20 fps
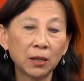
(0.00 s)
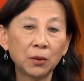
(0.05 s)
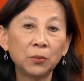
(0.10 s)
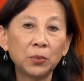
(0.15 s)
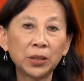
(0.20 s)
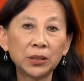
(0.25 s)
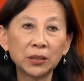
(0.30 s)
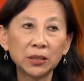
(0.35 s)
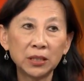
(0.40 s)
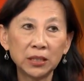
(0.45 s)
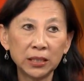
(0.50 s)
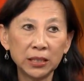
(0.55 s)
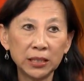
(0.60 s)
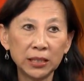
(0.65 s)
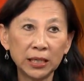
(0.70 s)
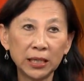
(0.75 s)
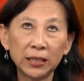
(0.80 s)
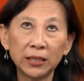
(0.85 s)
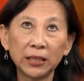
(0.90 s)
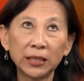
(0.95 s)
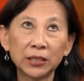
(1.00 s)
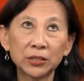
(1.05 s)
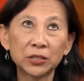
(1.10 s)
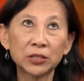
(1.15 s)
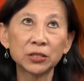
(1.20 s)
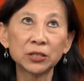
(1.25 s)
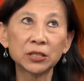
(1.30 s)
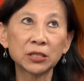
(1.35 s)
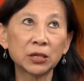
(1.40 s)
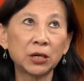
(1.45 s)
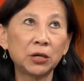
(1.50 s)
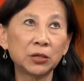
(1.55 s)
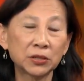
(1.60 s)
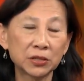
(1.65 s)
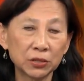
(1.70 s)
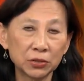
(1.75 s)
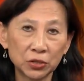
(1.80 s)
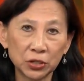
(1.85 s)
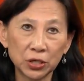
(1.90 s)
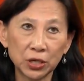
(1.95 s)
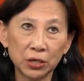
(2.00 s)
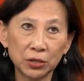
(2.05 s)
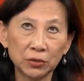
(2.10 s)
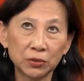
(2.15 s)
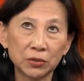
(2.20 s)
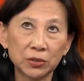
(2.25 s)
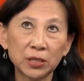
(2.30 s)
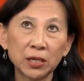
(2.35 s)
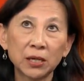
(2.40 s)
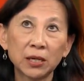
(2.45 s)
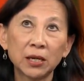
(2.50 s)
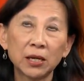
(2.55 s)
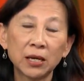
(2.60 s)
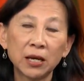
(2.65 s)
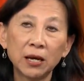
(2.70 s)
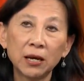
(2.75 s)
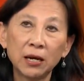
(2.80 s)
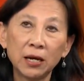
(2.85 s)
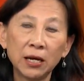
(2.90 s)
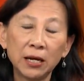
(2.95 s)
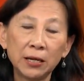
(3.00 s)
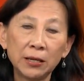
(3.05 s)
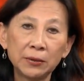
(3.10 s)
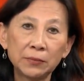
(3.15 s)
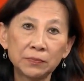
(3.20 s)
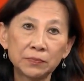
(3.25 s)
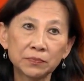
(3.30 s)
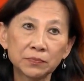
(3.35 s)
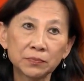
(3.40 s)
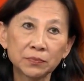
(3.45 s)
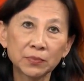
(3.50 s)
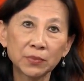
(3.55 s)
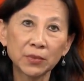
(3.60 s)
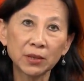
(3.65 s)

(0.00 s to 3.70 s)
One of the lanterns also shows in